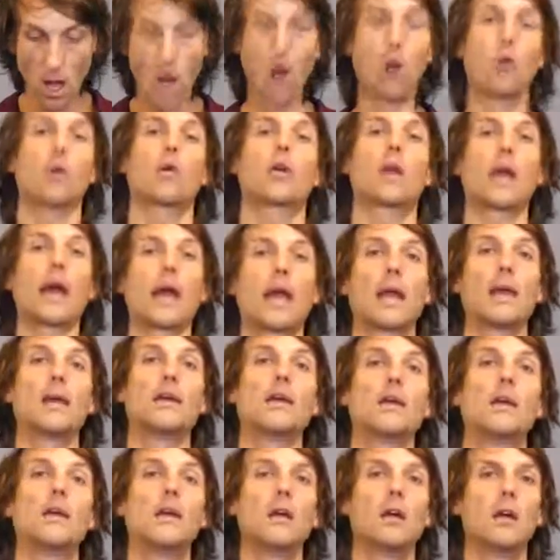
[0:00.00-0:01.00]
Okay,
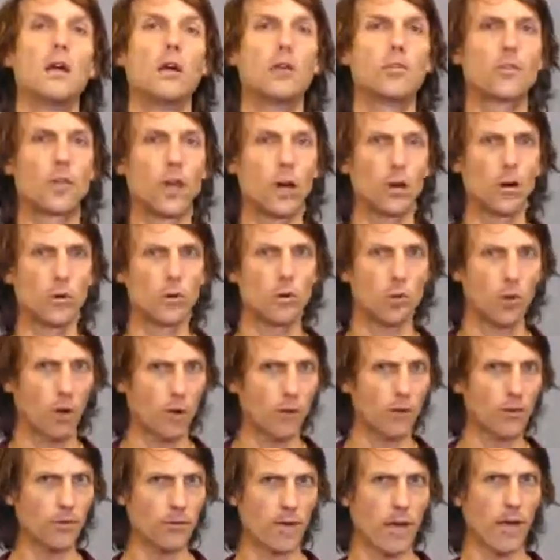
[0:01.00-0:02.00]
so to
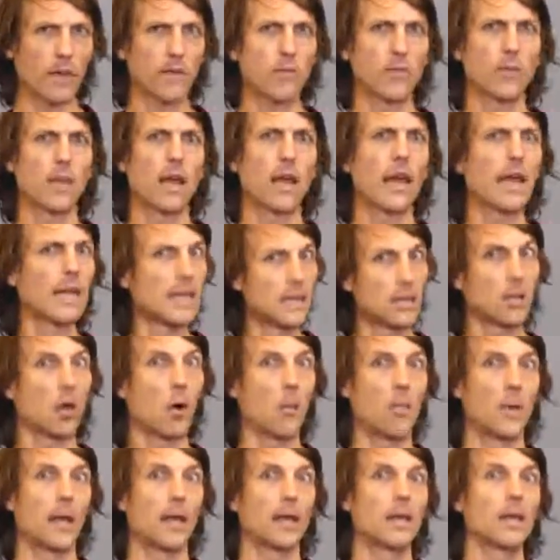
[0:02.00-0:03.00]
understand any
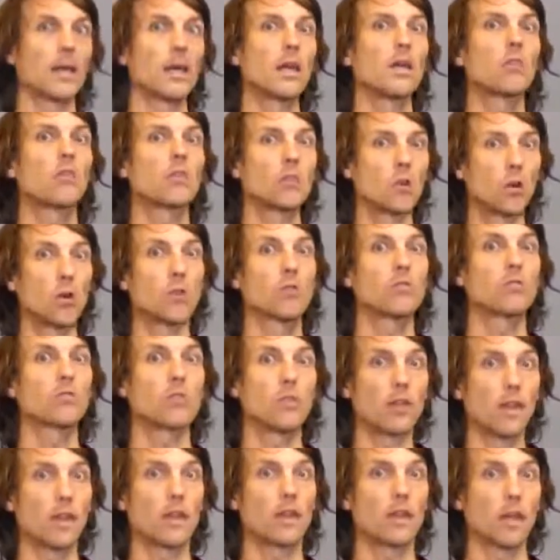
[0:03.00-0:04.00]
topic, it's good
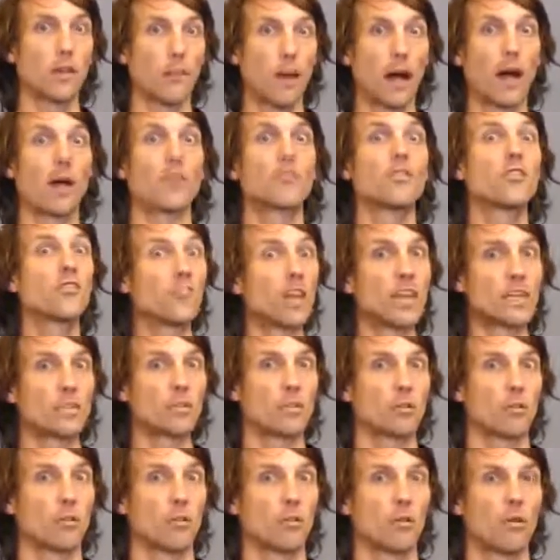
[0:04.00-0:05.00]
to think about
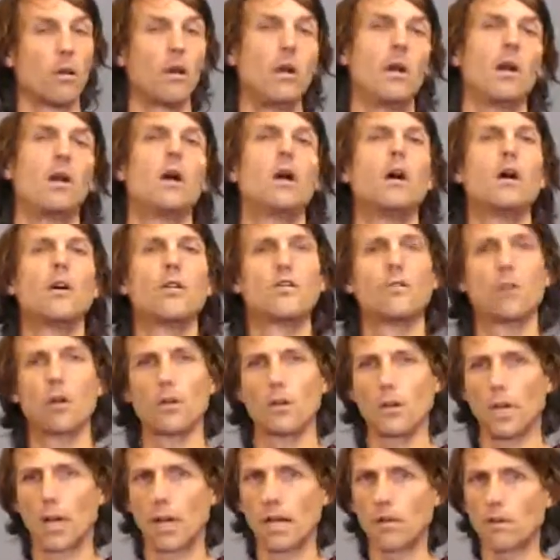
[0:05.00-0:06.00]
distinctions. So
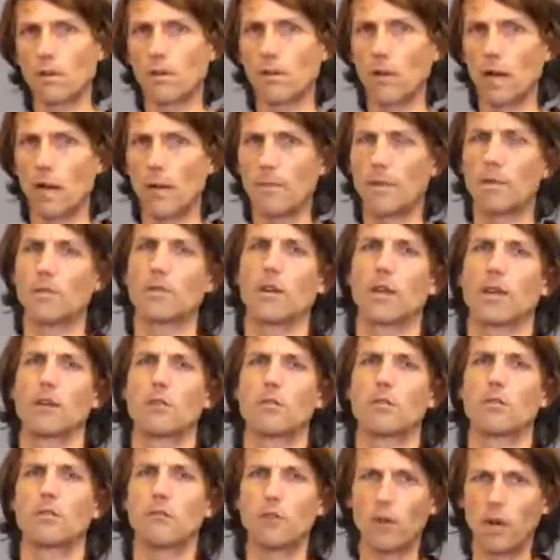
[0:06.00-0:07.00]
in the case of climate
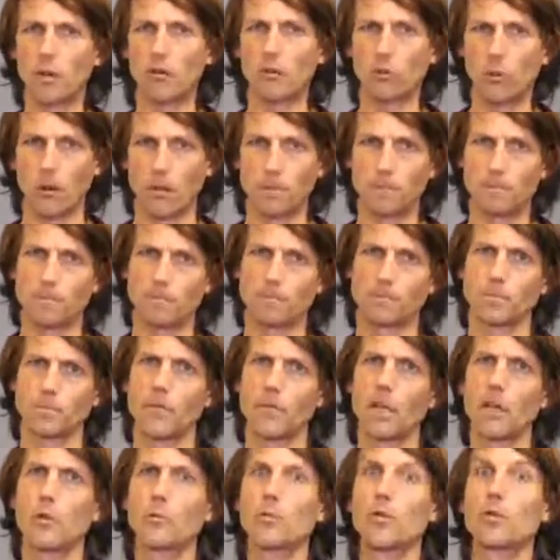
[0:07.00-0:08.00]
change, the first one
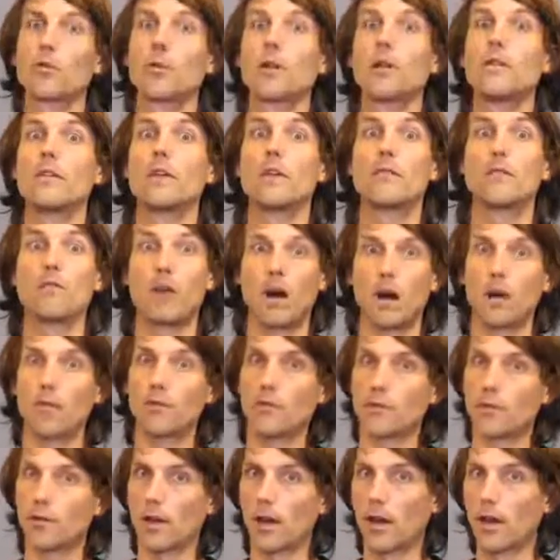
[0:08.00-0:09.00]
is between the
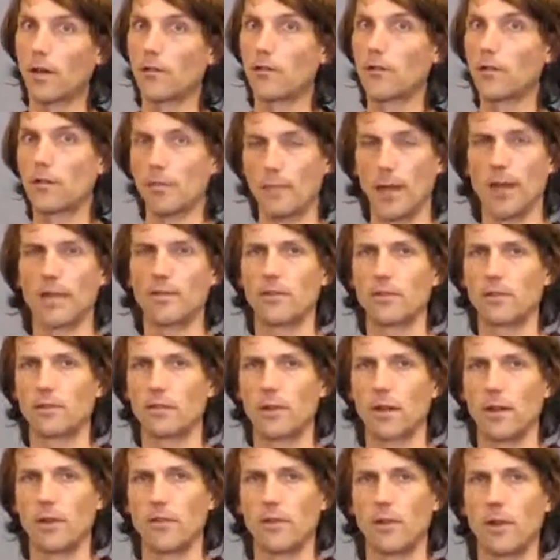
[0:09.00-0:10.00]
advanced science and the basic
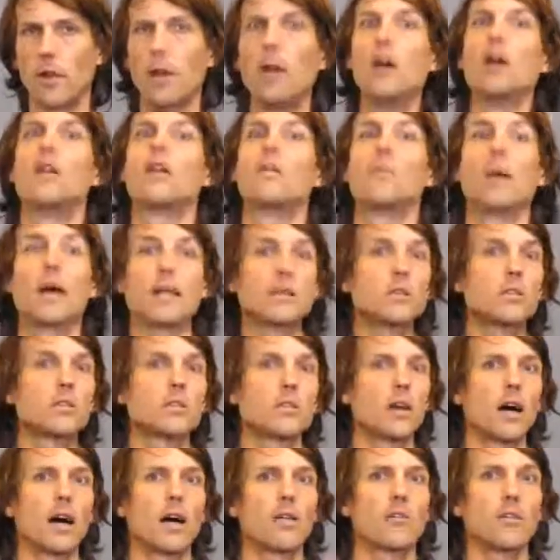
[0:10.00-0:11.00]
science. The basic
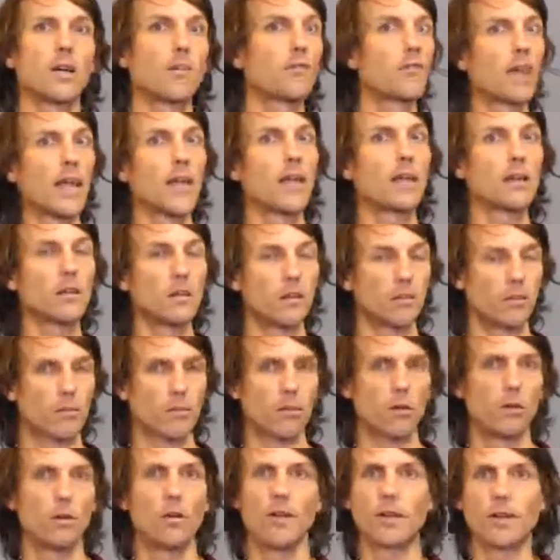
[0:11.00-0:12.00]
science I've taken you
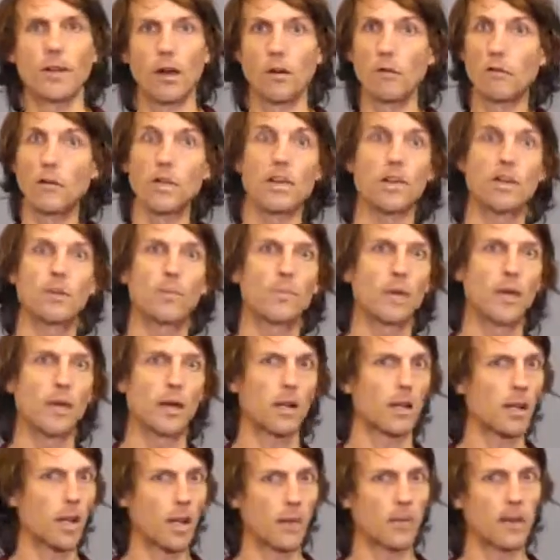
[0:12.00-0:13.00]
through. You don't need to be
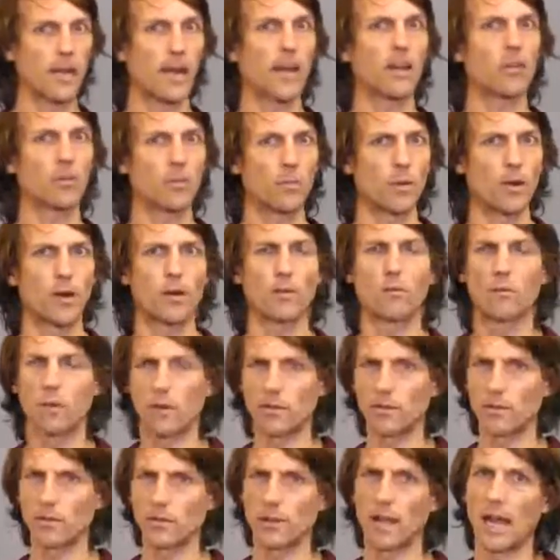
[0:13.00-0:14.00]
a climate expert to
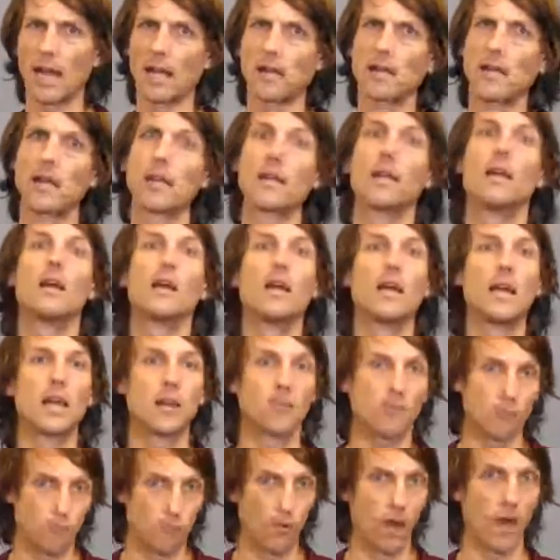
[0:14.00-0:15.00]
understand it.
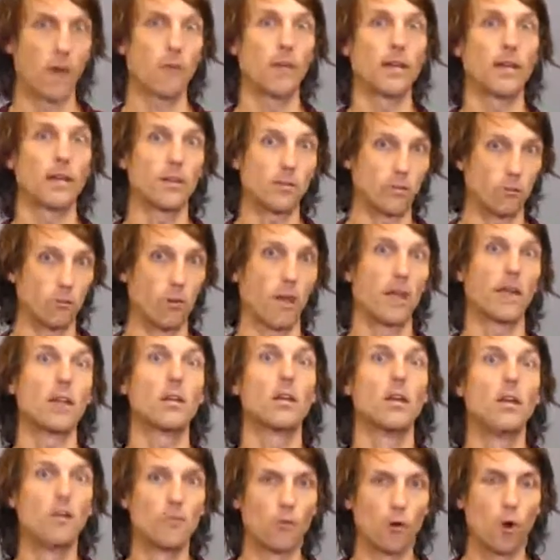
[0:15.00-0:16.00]
It's very
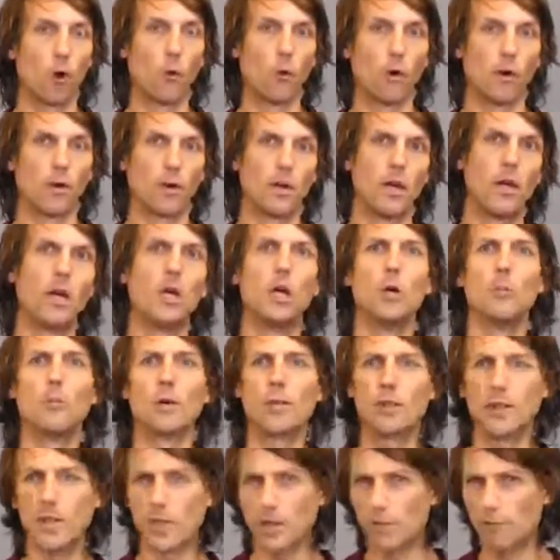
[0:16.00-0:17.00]
straightforward.
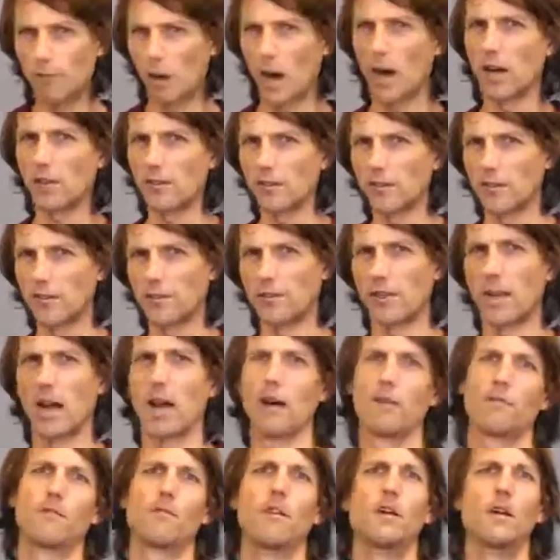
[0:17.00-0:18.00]
But the advanced
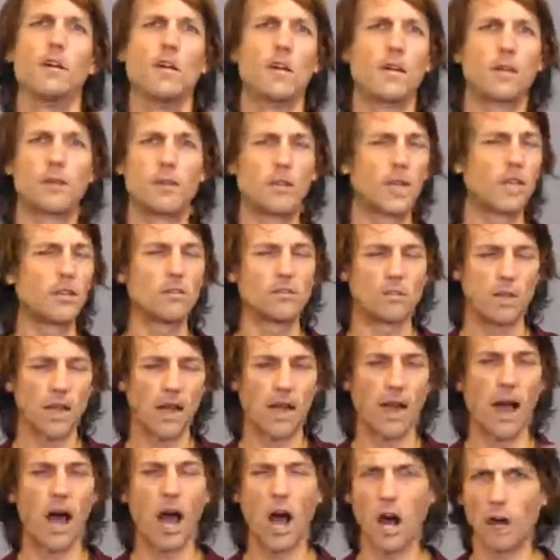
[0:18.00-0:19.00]
stuff, things
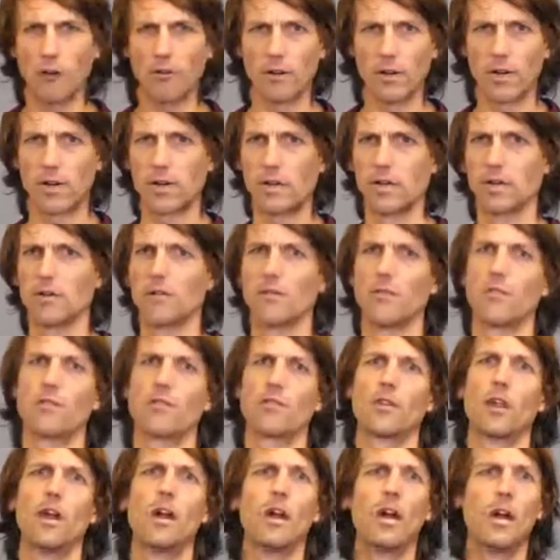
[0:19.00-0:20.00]
like
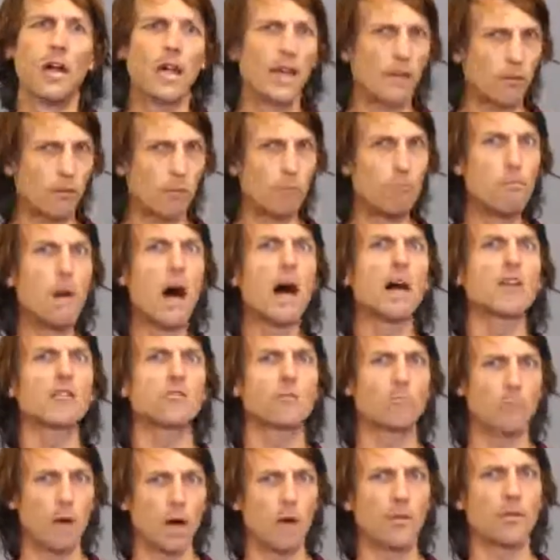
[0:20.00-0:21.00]
hurricanes, it's
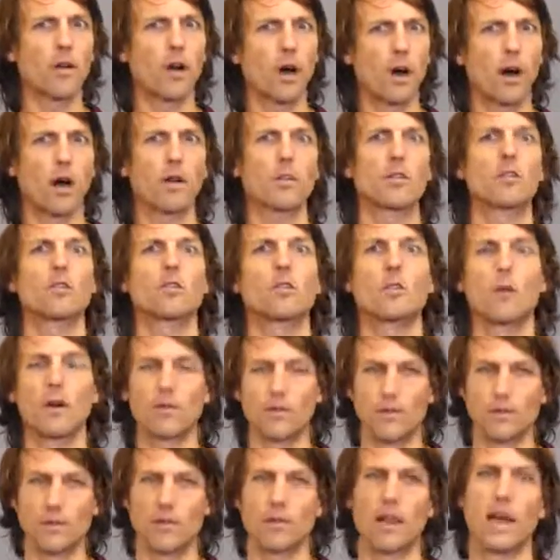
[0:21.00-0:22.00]
much, much harder to
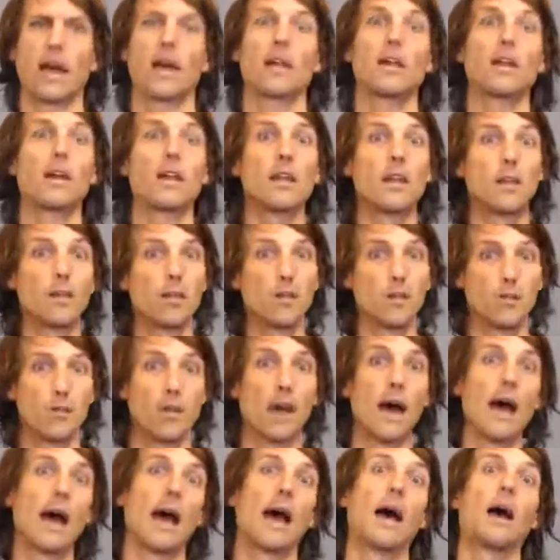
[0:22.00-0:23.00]
understand. And it is
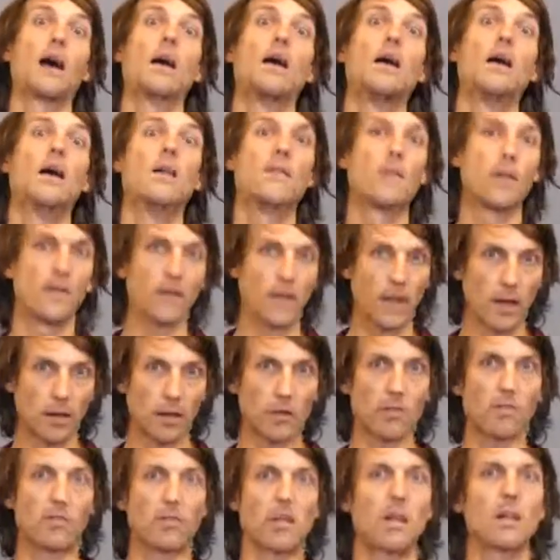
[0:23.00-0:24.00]
there that there
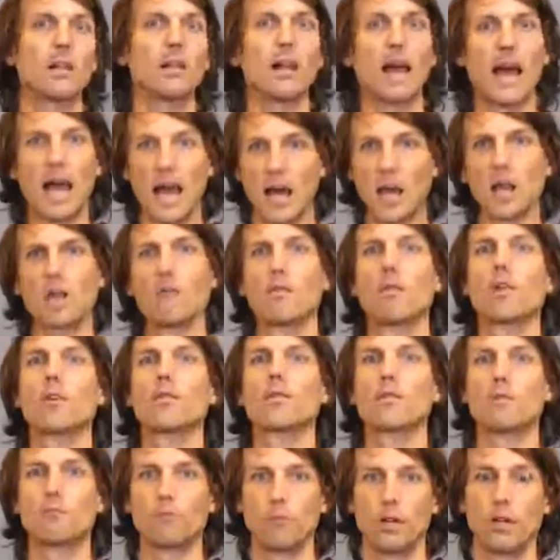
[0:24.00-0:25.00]
is still a hell of a
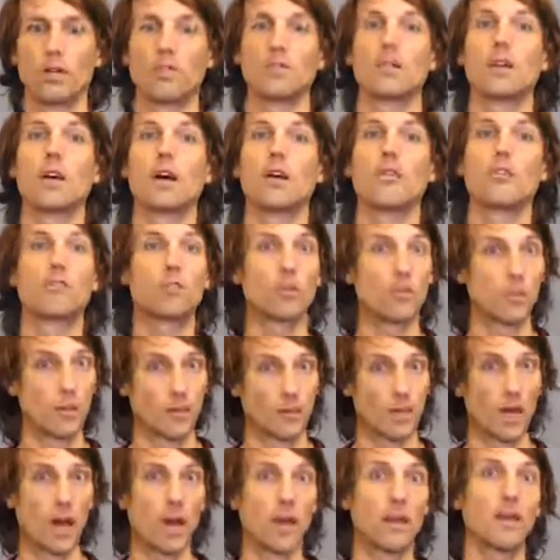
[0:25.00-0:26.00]
lot of research to
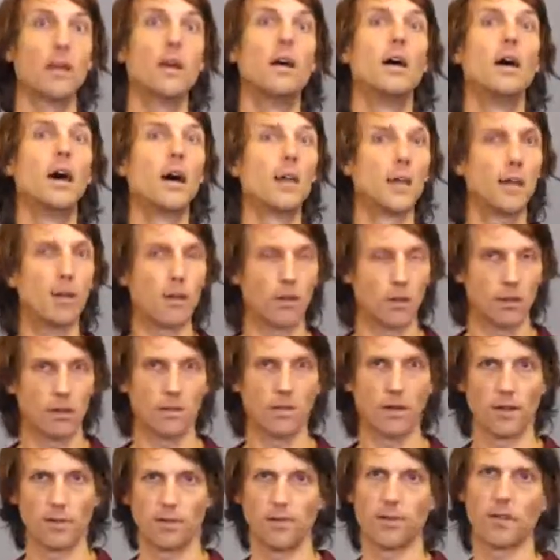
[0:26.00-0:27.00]
be done and a lot
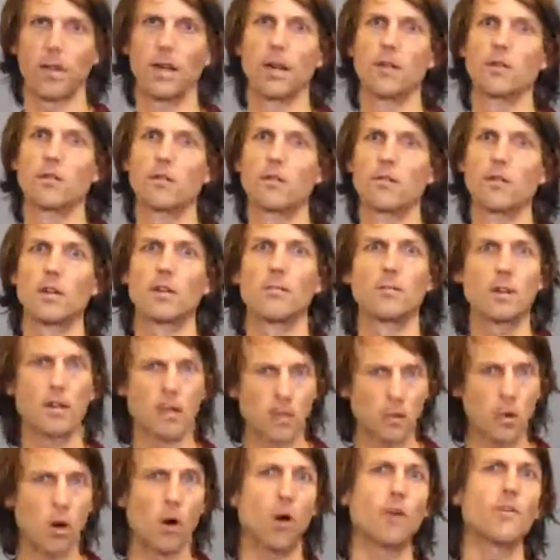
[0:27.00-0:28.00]
of uncertainty,
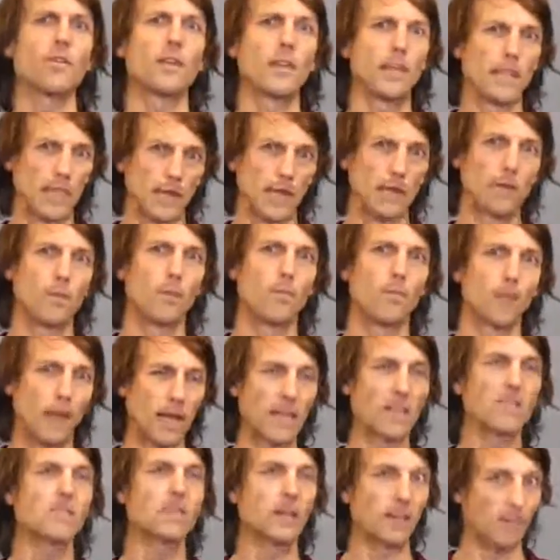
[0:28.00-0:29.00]
but not in the
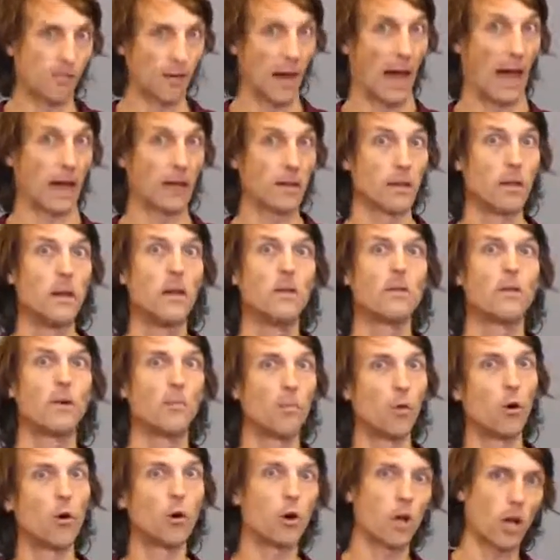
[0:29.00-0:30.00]
basic fact
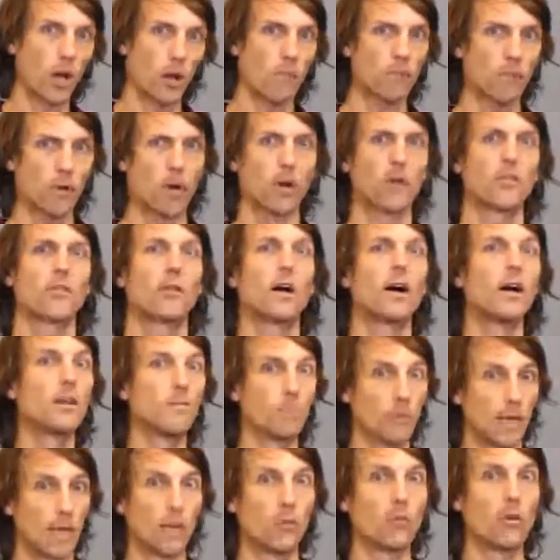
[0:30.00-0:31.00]
that more carbon
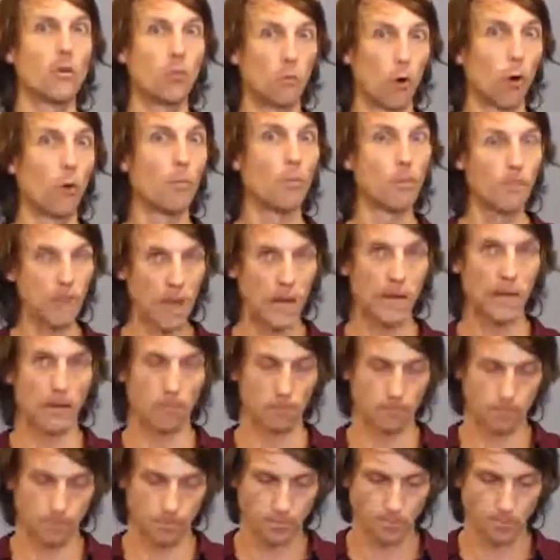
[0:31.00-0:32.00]
dioxide means a warmer planet.